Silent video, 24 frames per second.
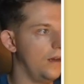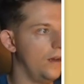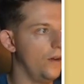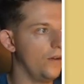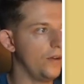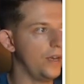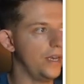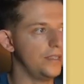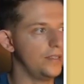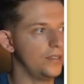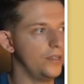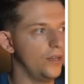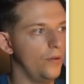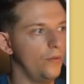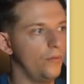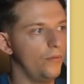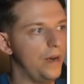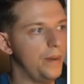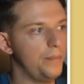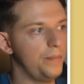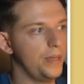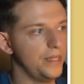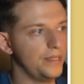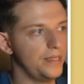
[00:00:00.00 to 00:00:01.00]
Okay, so
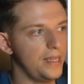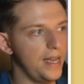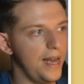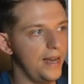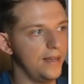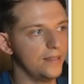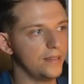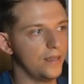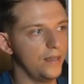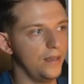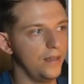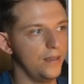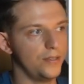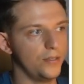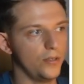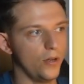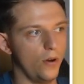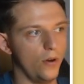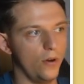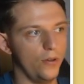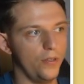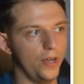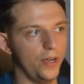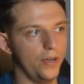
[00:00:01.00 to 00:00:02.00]
Replit's asking us,
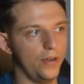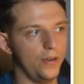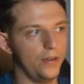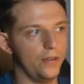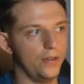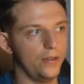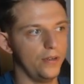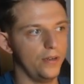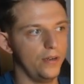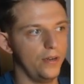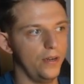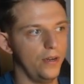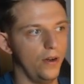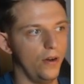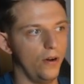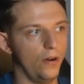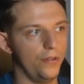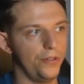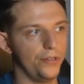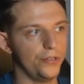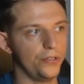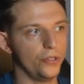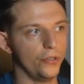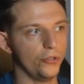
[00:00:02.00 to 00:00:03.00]
are
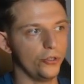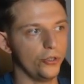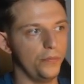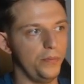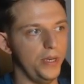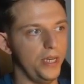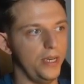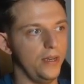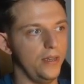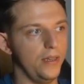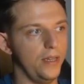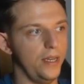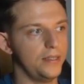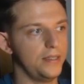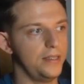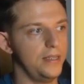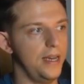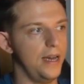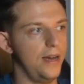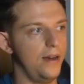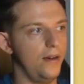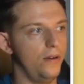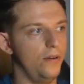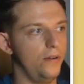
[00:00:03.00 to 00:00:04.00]
the social media links
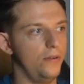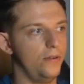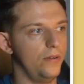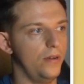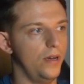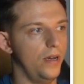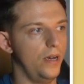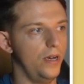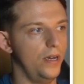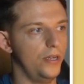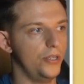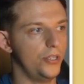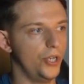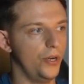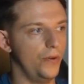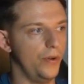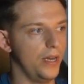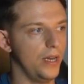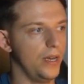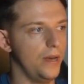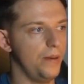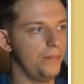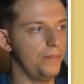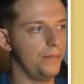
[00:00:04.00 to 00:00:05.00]
now showing
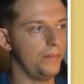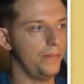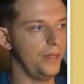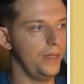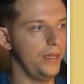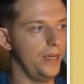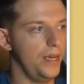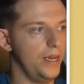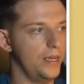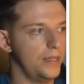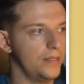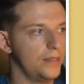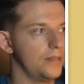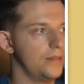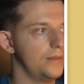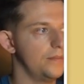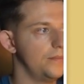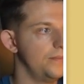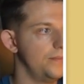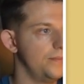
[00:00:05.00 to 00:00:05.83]
up? Yes.